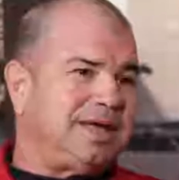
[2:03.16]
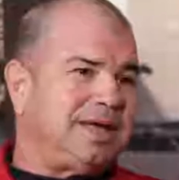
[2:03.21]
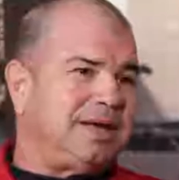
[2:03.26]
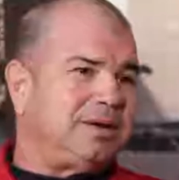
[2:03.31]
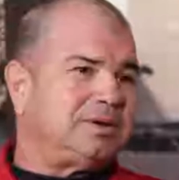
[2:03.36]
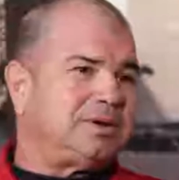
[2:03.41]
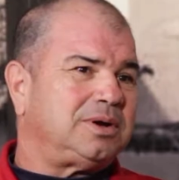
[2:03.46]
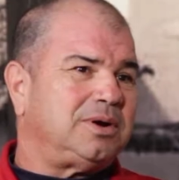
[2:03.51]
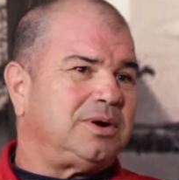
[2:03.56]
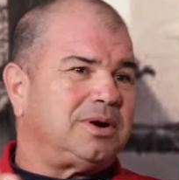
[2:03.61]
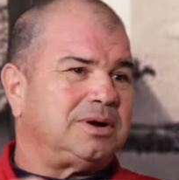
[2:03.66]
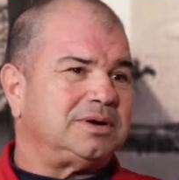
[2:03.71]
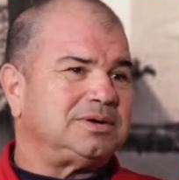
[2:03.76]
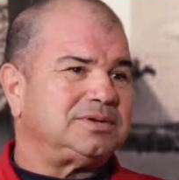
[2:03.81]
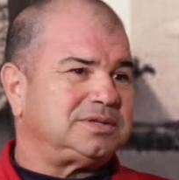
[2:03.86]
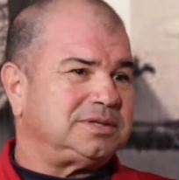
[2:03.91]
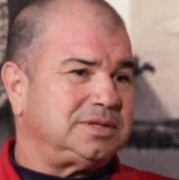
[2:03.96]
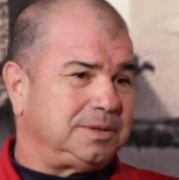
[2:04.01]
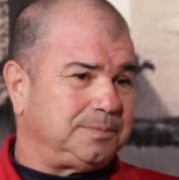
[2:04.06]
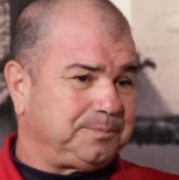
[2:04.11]
down
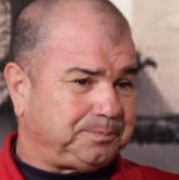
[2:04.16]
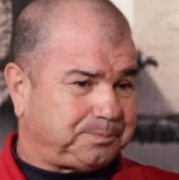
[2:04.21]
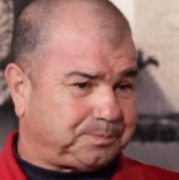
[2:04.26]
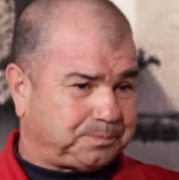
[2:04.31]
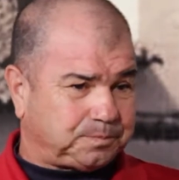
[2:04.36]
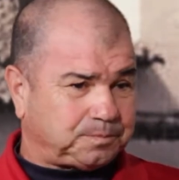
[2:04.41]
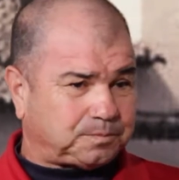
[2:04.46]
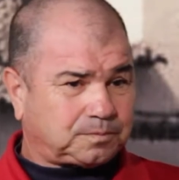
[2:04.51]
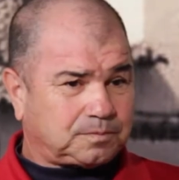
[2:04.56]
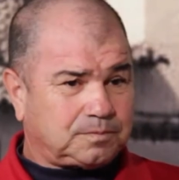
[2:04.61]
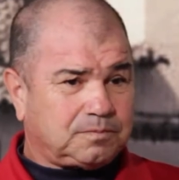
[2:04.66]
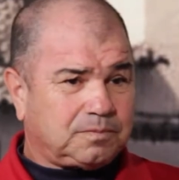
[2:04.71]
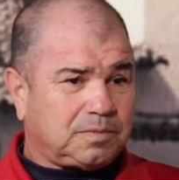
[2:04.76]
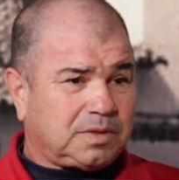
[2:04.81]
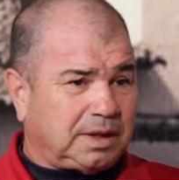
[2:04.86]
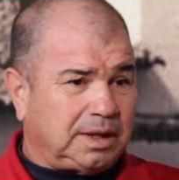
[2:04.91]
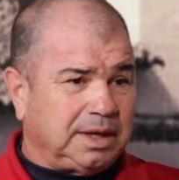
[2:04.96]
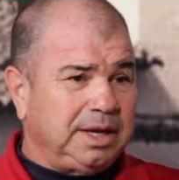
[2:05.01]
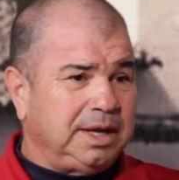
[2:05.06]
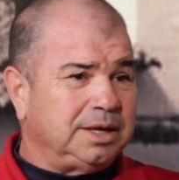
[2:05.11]
Carson
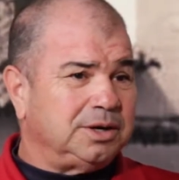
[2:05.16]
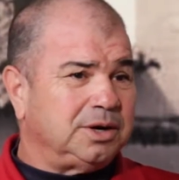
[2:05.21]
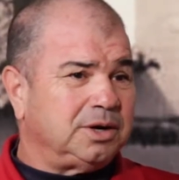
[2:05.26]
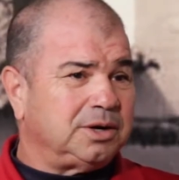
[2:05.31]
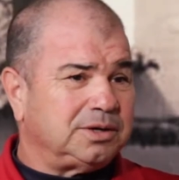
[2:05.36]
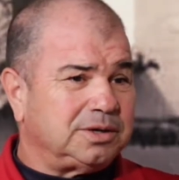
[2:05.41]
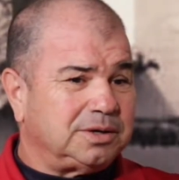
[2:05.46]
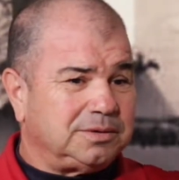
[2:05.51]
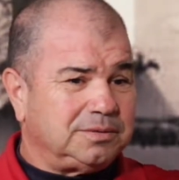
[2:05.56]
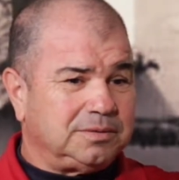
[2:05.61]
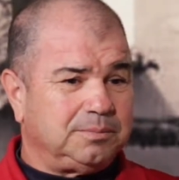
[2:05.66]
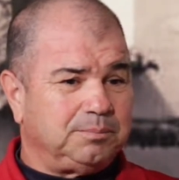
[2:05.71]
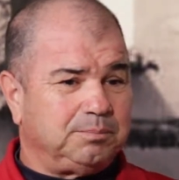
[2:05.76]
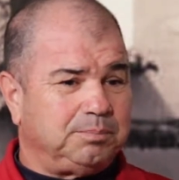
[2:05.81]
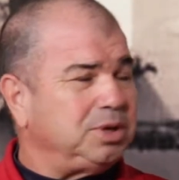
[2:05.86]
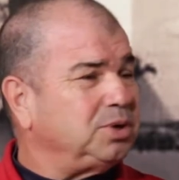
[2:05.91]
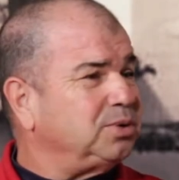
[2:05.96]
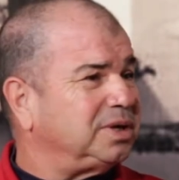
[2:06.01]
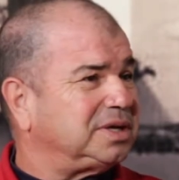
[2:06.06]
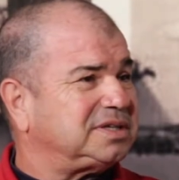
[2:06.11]
in her
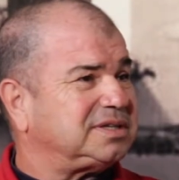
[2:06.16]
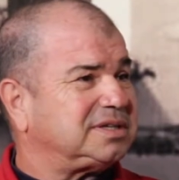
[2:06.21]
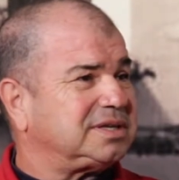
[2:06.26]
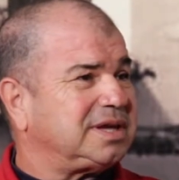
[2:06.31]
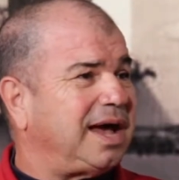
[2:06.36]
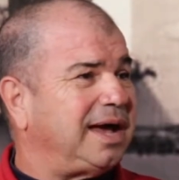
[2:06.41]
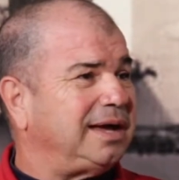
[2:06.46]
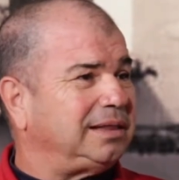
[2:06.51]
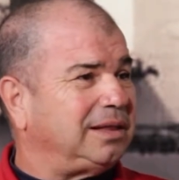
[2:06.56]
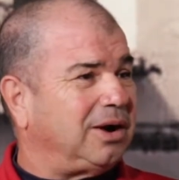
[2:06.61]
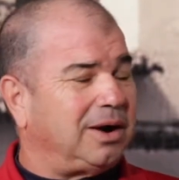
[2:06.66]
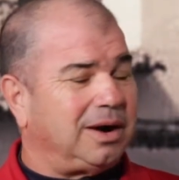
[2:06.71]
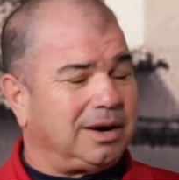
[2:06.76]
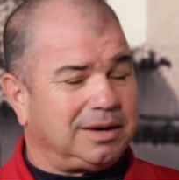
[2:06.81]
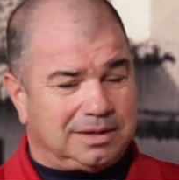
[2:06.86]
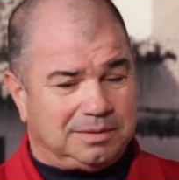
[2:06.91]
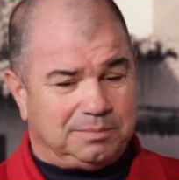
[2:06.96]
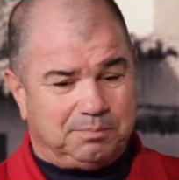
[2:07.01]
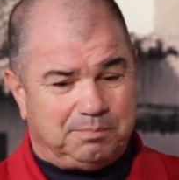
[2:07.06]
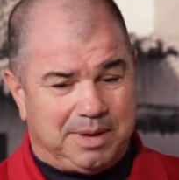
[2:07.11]
Buick
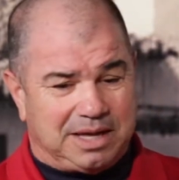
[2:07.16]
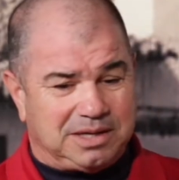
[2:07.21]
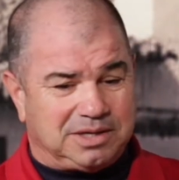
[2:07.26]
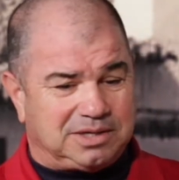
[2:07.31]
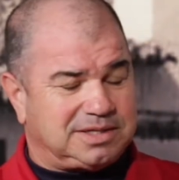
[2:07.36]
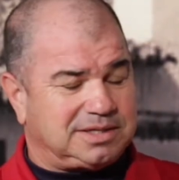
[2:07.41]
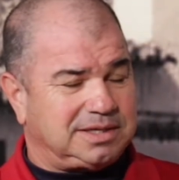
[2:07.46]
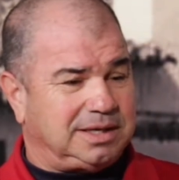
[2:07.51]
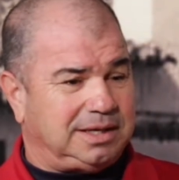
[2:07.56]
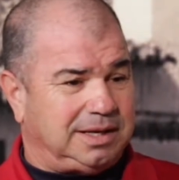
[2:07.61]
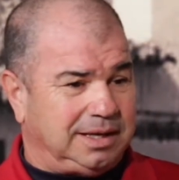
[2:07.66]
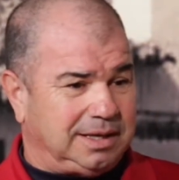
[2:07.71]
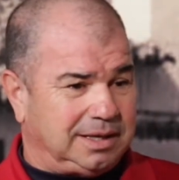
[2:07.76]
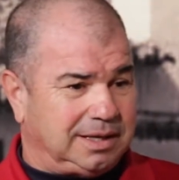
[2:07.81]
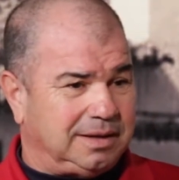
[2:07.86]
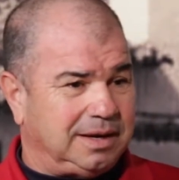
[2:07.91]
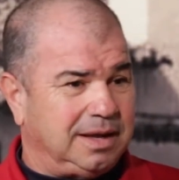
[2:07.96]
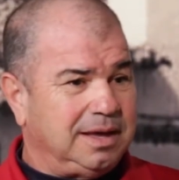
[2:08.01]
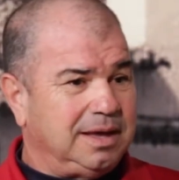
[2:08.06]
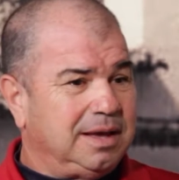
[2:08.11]
Skylark and bench seating,
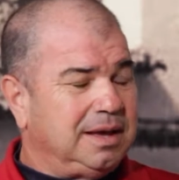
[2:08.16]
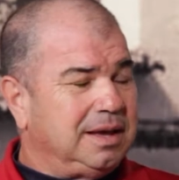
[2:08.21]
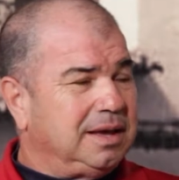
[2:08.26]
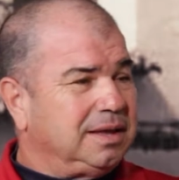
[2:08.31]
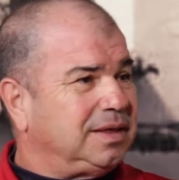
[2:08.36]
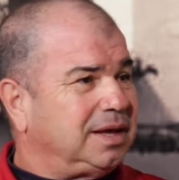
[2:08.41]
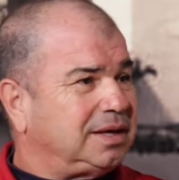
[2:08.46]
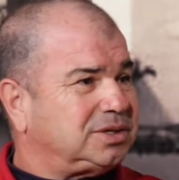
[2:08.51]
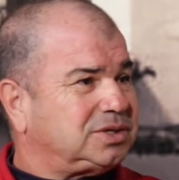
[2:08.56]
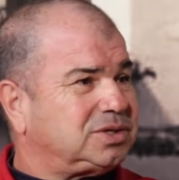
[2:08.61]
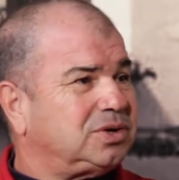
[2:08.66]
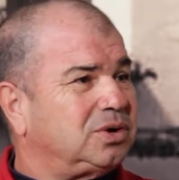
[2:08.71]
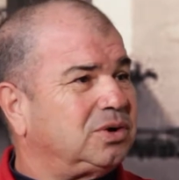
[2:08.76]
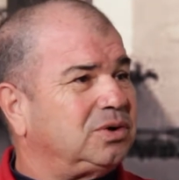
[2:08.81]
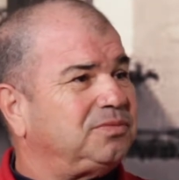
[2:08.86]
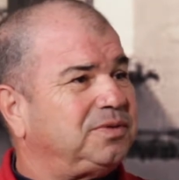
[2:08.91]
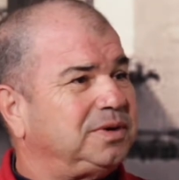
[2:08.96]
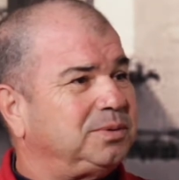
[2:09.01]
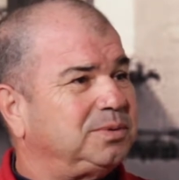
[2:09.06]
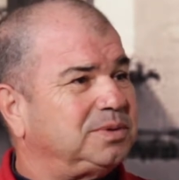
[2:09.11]
and that
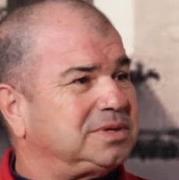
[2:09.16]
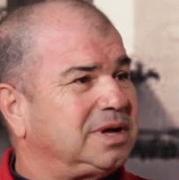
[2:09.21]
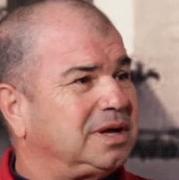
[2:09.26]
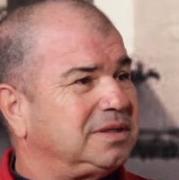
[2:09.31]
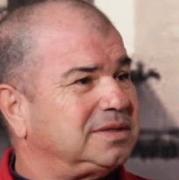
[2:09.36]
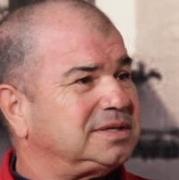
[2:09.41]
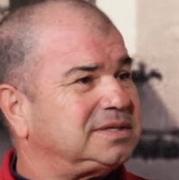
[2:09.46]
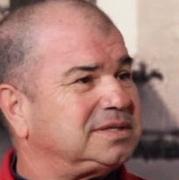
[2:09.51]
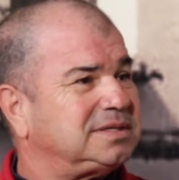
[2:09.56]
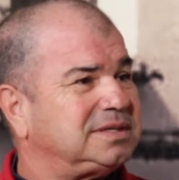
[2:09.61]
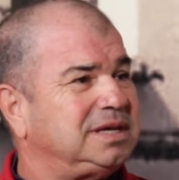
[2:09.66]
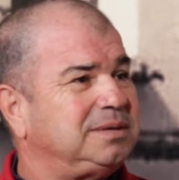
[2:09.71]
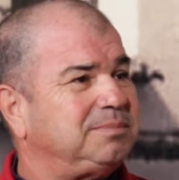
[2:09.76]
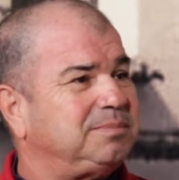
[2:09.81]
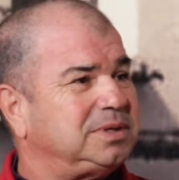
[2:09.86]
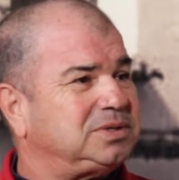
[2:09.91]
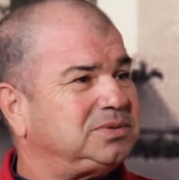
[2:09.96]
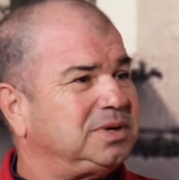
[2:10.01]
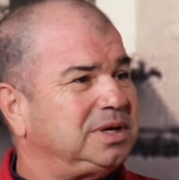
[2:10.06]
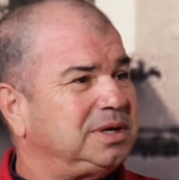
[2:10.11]
trophy was on the seat
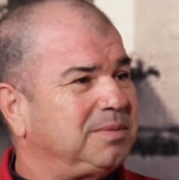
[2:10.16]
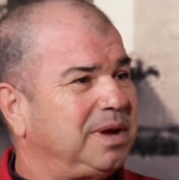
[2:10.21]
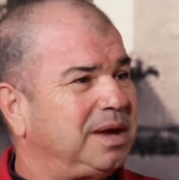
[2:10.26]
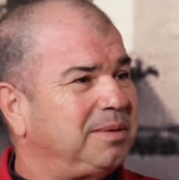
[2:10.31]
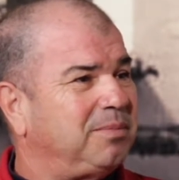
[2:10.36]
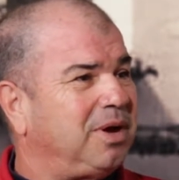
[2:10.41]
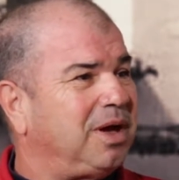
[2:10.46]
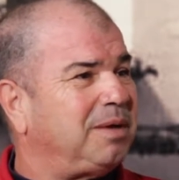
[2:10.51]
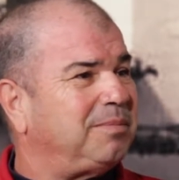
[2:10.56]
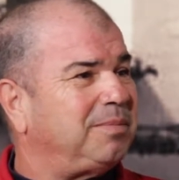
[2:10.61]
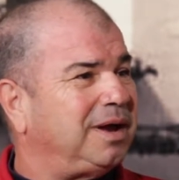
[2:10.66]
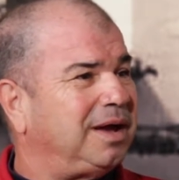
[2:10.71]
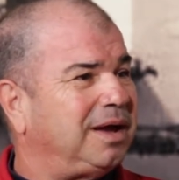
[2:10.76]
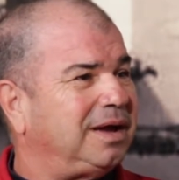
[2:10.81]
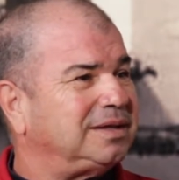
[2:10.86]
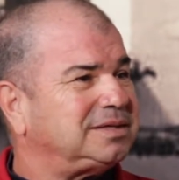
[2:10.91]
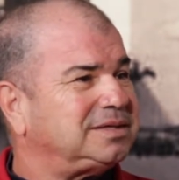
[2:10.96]
between my mom and I.